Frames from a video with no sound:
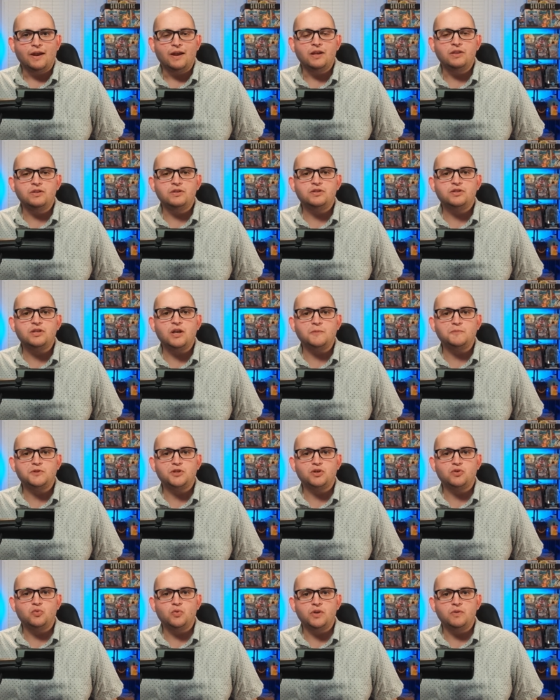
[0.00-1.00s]
In the
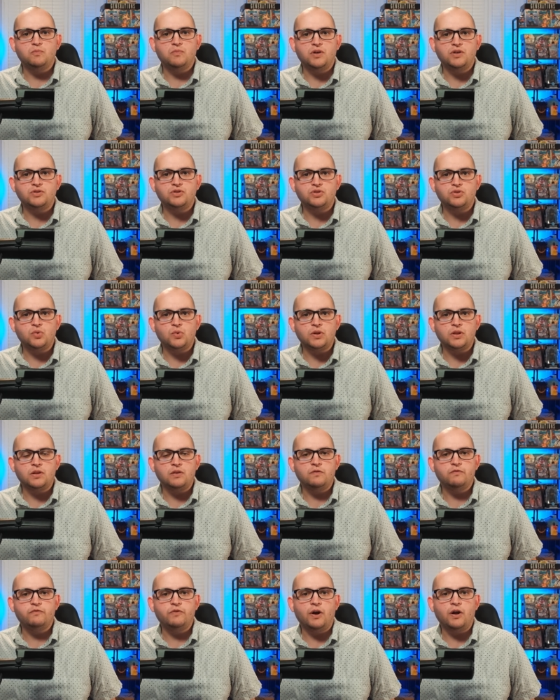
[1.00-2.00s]
subsequent months during the
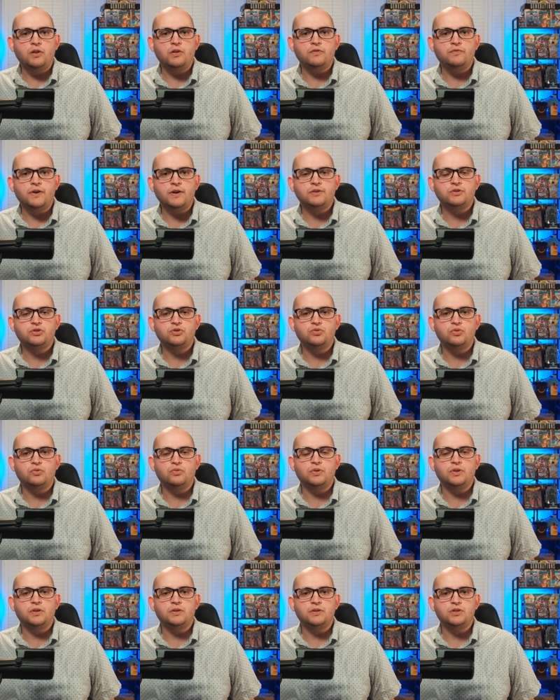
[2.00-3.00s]
Fall of X
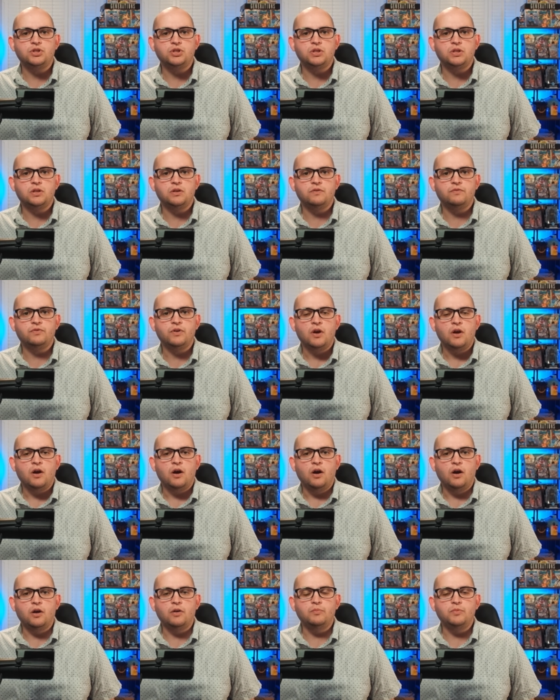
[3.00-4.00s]
story initiative,
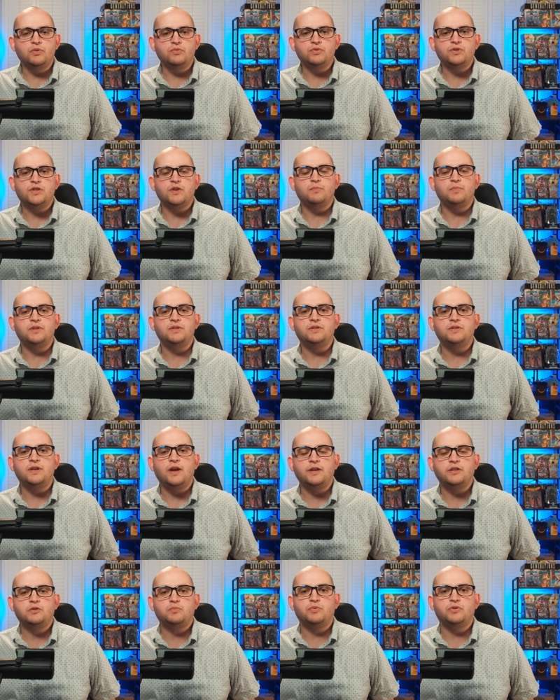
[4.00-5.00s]
our mutants have been
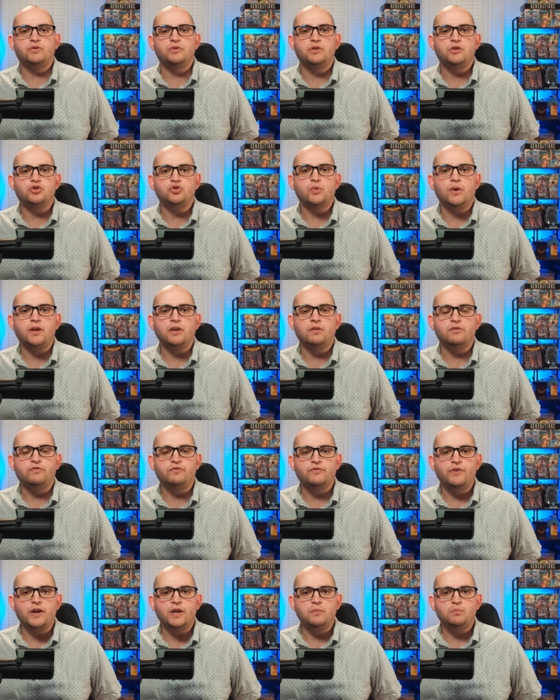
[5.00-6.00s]
desperately trying to
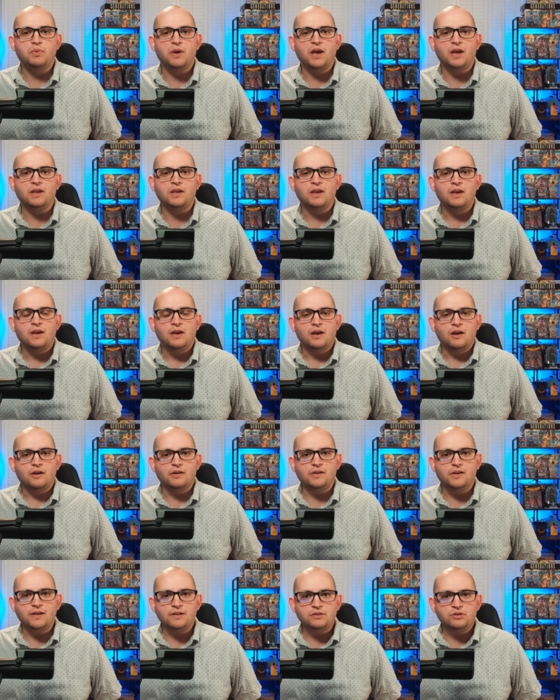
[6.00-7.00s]
fight back
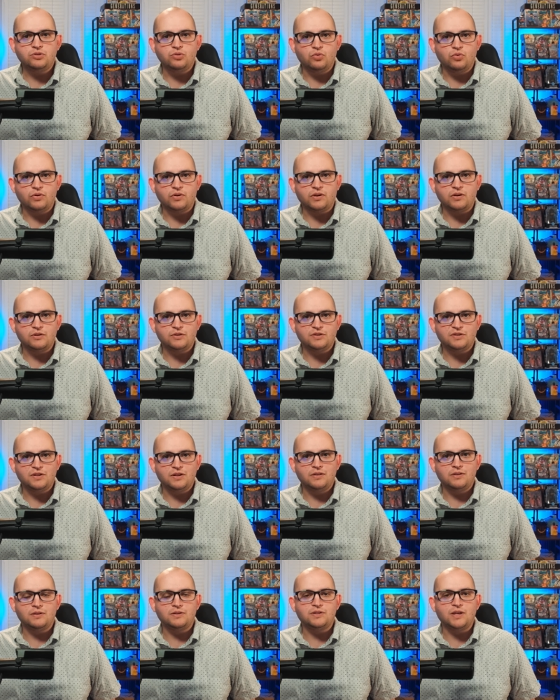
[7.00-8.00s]
against Orchis
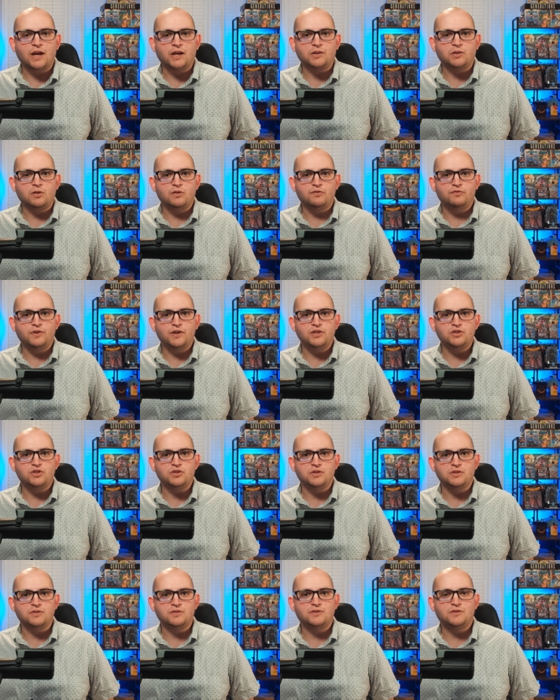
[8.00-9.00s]
and exact their
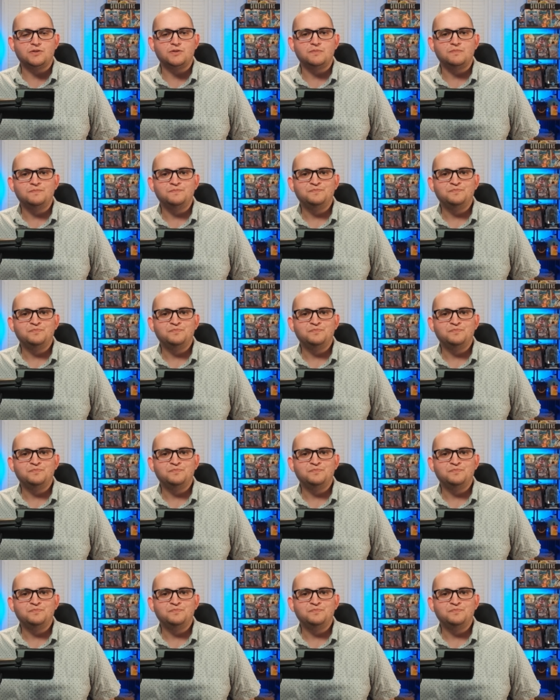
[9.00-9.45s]
vengeance.